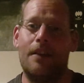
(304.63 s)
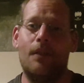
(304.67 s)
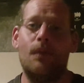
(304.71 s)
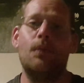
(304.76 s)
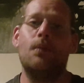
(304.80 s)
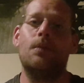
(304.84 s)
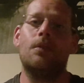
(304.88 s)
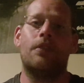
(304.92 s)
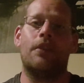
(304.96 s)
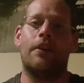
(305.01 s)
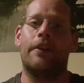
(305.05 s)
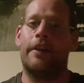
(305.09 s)

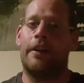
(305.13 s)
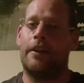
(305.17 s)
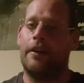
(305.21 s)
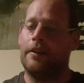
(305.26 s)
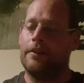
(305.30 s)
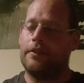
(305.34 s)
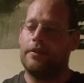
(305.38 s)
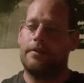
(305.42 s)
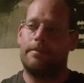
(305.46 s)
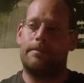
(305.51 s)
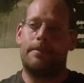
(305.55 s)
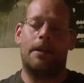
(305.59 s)
All
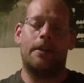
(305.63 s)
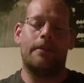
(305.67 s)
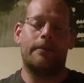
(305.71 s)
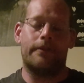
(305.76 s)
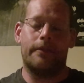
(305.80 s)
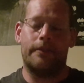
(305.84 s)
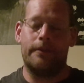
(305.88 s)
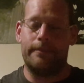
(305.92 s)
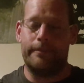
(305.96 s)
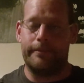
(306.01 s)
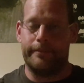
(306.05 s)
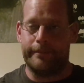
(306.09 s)
diehards, apart
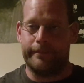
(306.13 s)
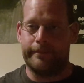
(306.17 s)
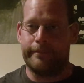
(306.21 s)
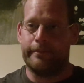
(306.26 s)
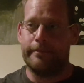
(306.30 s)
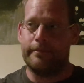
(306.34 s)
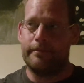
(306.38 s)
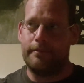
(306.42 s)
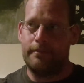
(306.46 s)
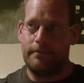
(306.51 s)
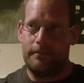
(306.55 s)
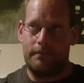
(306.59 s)
from,
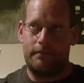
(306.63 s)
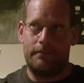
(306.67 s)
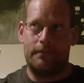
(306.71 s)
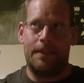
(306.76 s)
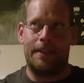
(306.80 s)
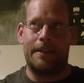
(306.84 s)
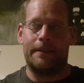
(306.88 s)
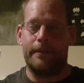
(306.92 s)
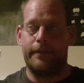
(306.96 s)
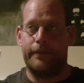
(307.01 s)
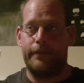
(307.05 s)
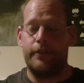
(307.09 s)

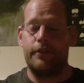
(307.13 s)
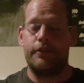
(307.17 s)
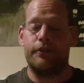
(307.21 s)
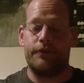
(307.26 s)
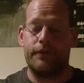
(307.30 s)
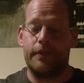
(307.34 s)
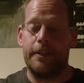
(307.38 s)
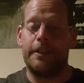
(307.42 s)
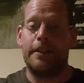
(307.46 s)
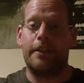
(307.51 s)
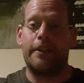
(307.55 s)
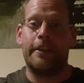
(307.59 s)
well, first
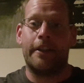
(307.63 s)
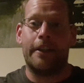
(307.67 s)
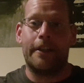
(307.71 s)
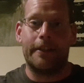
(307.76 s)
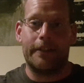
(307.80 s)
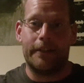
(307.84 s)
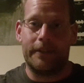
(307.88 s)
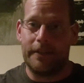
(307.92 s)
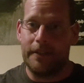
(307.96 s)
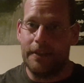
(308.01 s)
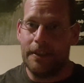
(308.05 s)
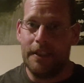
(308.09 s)
three
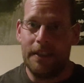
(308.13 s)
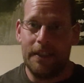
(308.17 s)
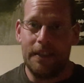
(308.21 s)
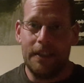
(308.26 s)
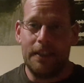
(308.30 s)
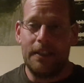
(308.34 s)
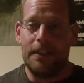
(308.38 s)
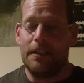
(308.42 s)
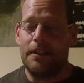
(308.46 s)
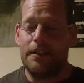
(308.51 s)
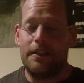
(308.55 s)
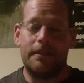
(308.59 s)
diehards.
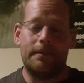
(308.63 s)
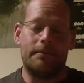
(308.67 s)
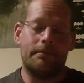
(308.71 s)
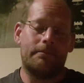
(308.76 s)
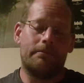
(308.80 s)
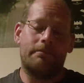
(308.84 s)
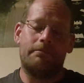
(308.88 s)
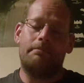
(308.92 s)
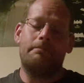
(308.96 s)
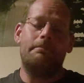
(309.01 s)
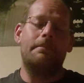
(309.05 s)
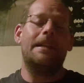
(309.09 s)

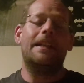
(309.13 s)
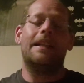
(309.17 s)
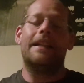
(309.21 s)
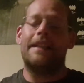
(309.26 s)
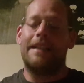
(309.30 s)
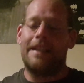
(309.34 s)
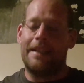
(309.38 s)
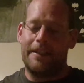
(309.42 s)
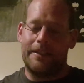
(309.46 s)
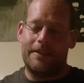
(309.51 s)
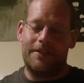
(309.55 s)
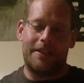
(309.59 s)
Million
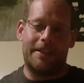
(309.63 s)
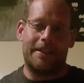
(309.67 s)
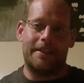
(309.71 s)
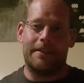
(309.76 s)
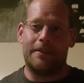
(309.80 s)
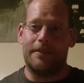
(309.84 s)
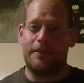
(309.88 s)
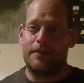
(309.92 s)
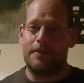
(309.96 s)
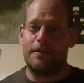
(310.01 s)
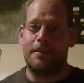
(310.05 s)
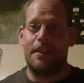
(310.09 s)
out of 10.
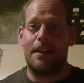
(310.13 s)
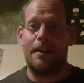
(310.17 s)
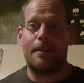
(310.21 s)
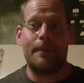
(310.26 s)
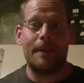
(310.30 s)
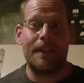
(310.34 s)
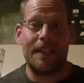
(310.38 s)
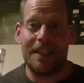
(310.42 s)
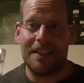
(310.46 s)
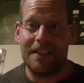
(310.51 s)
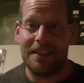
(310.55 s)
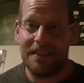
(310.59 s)
How
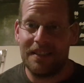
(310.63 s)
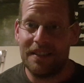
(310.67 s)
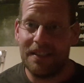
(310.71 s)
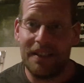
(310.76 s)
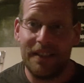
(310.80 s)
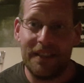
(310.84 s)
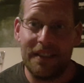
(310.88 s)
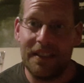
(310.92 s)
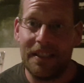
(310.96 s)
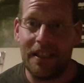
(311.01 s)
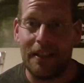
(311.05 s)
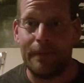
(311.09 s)
about that?
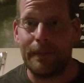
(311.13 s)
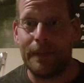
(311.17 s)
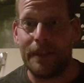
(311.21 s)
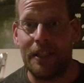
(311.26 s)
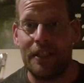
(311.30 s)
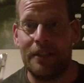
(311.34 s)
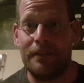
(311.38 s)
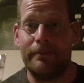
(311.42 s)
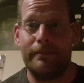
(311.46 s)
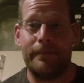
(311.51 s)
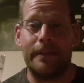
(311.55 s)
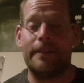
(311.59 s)
It can't be
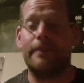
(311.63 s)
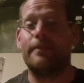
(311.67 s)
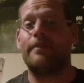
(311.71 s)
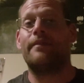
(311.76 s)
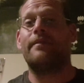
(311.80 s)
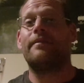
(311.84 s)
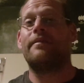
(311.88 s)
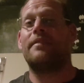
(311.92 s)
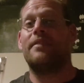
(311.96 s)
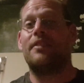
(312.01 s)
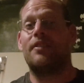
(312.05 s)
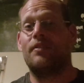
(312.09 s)
done, but
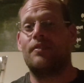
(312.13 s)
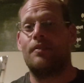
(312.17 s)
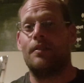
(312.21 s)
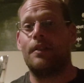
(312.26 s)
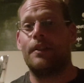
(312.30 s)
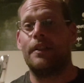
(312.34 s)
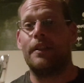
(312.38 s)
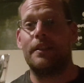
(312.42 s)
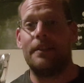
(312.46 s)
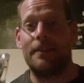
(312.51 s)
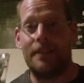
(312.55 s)
screw it.